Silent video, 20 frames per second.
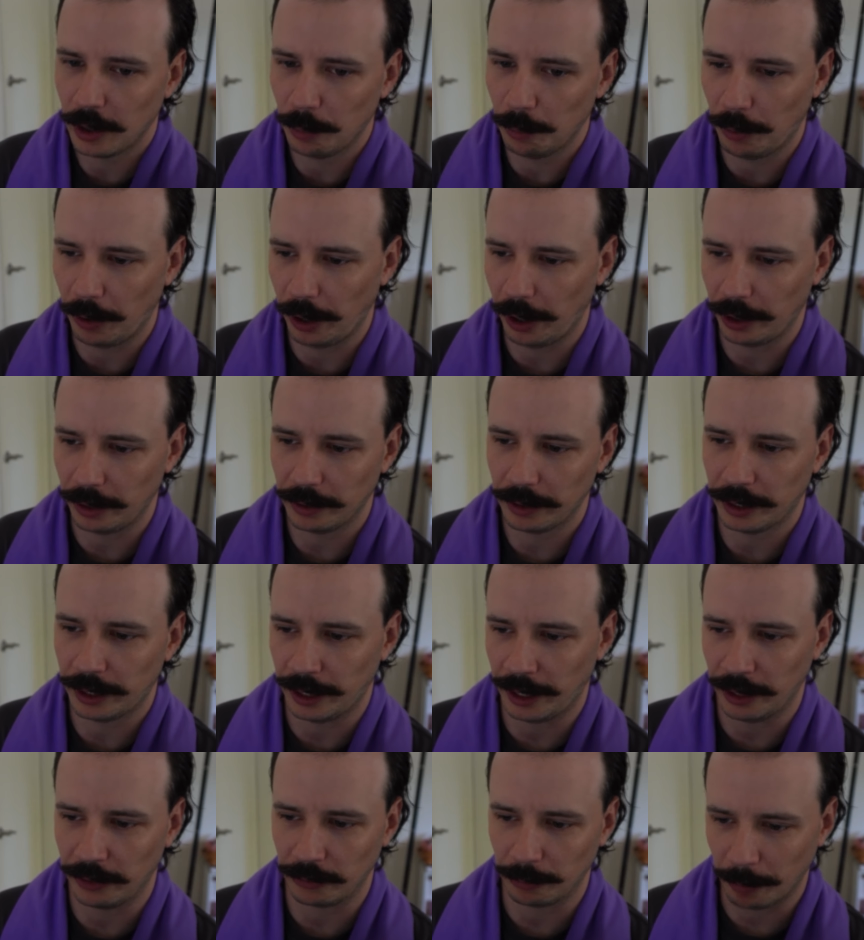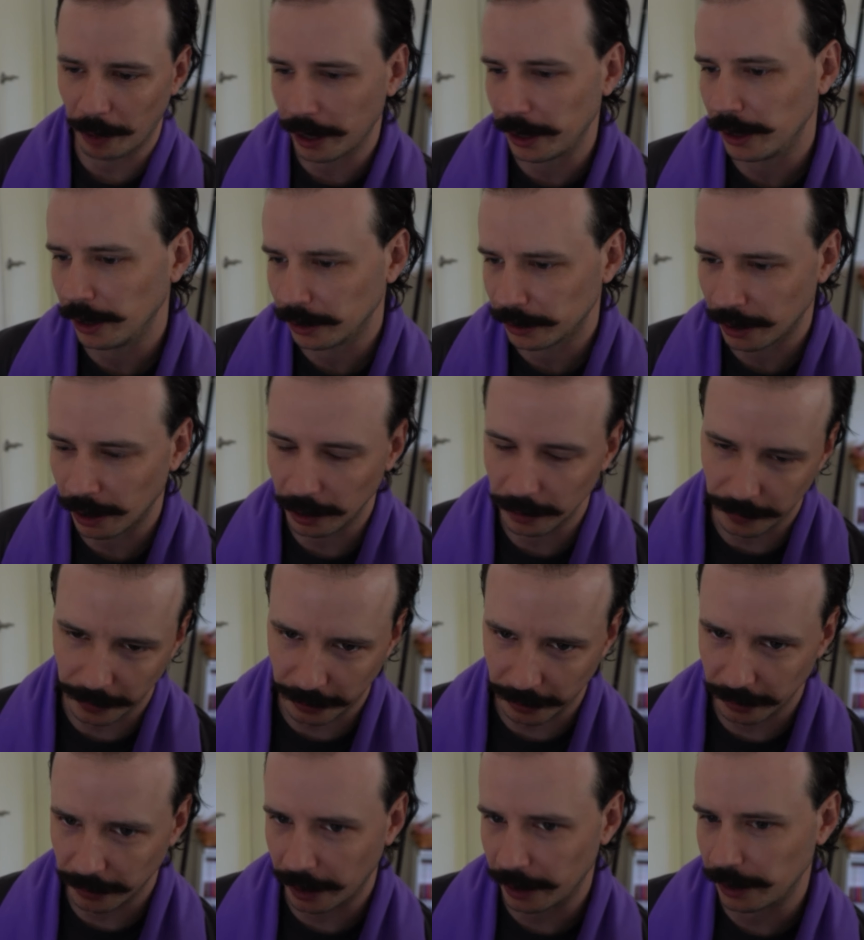But he has a bodyguard card that
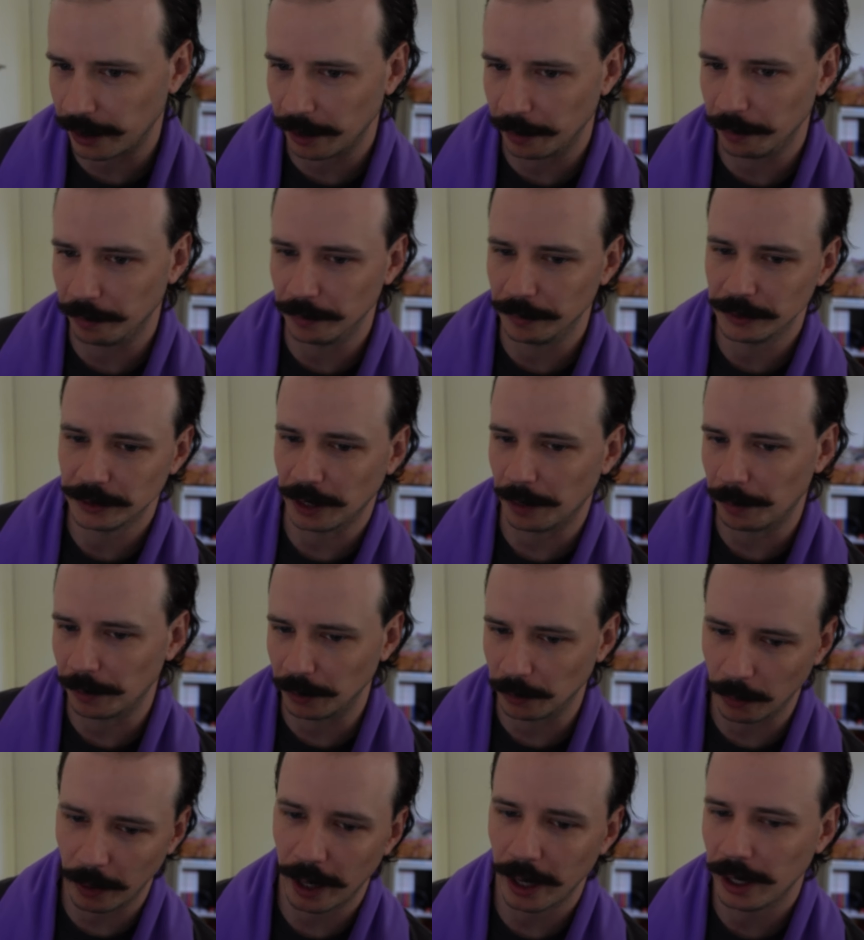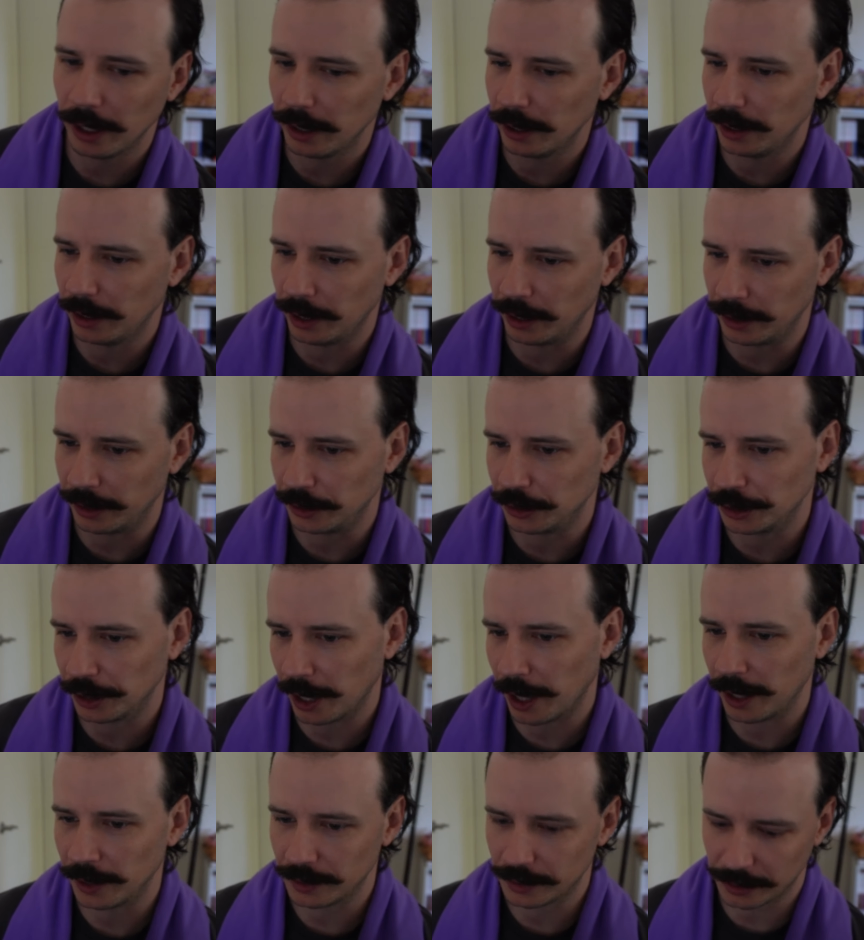can let him step in the way and get
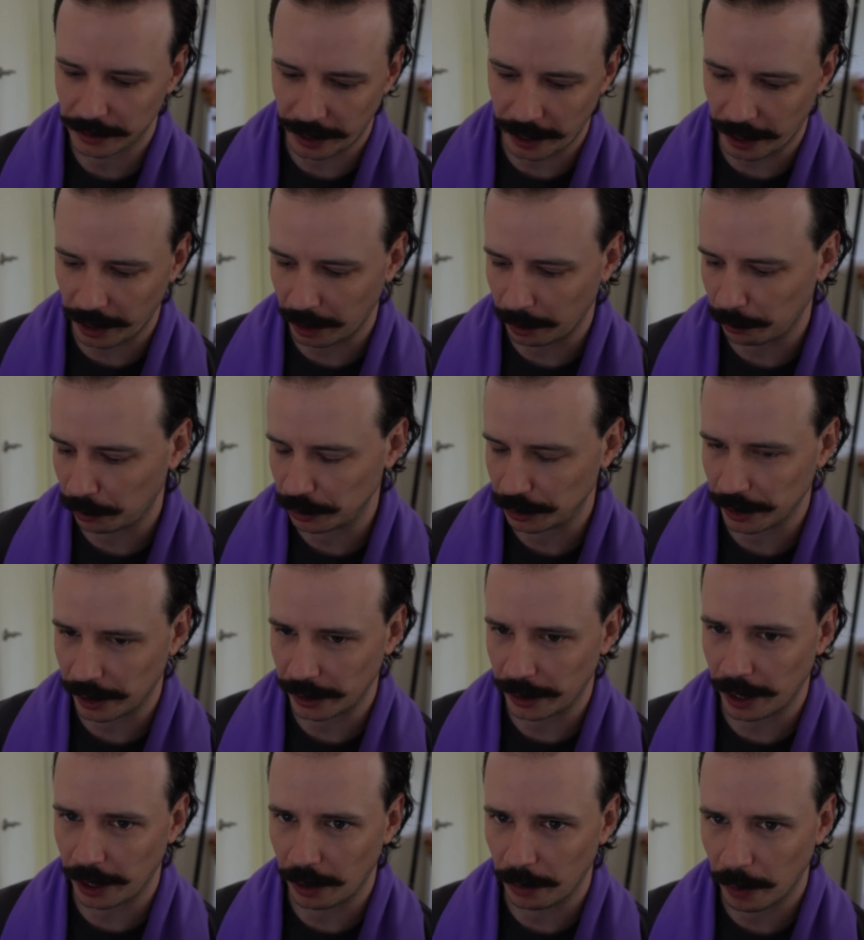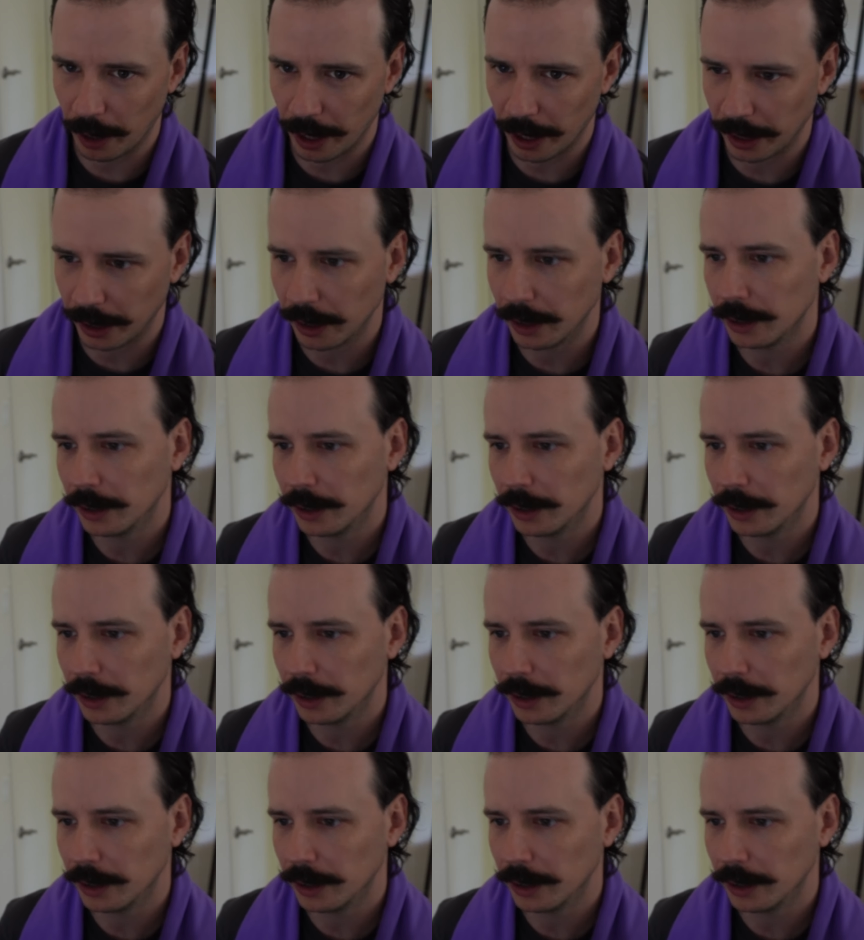shots and push that guy away.